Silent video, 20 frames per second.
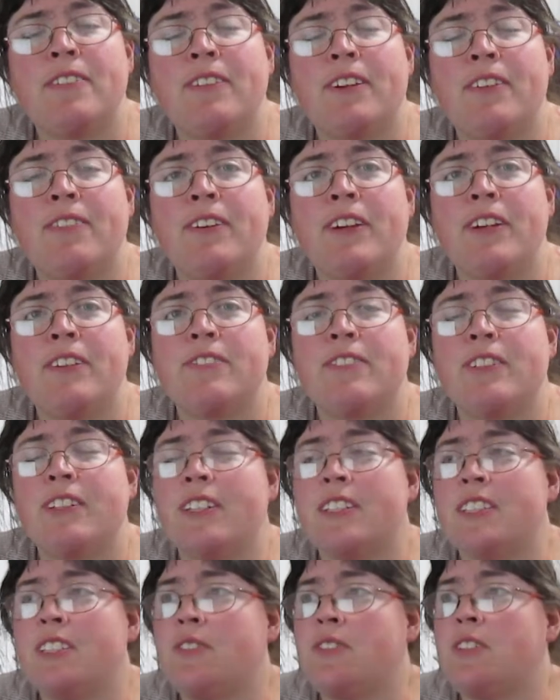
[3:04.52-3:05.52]
prepared for
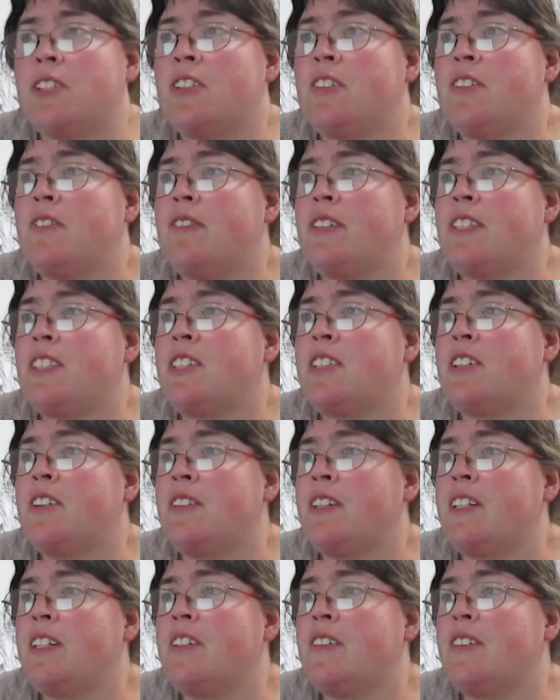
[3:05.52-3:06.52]
us. We shouldn't be
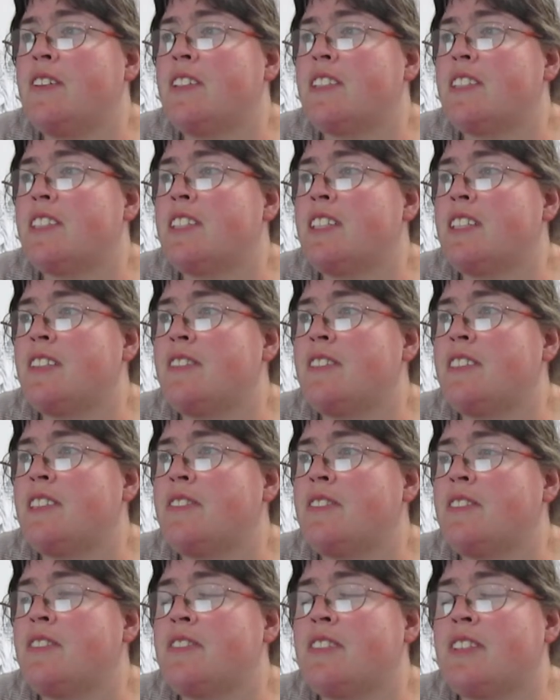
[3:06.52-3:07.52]
so into ourselves
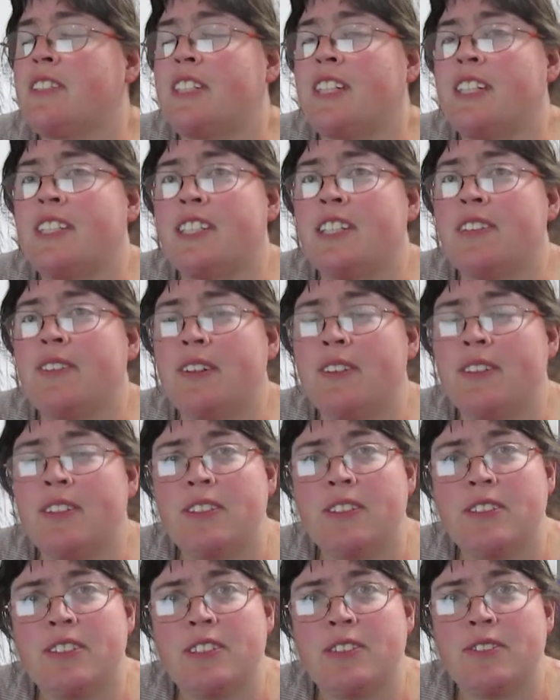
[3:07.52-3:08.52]
that we forget about
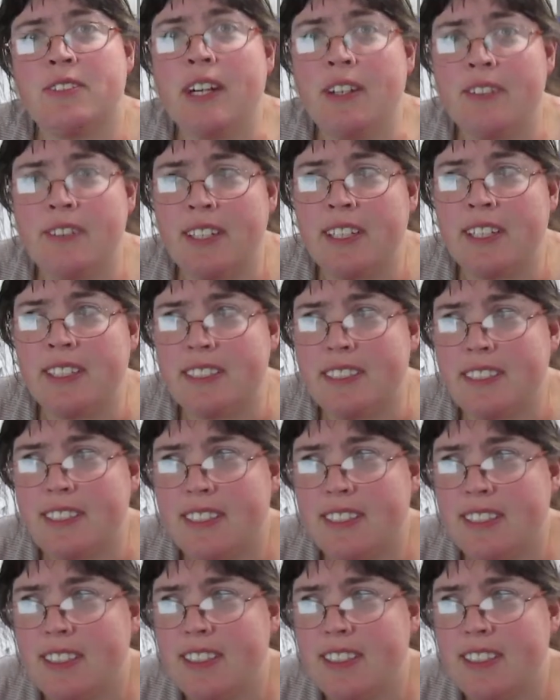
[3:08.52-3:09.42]
those around us.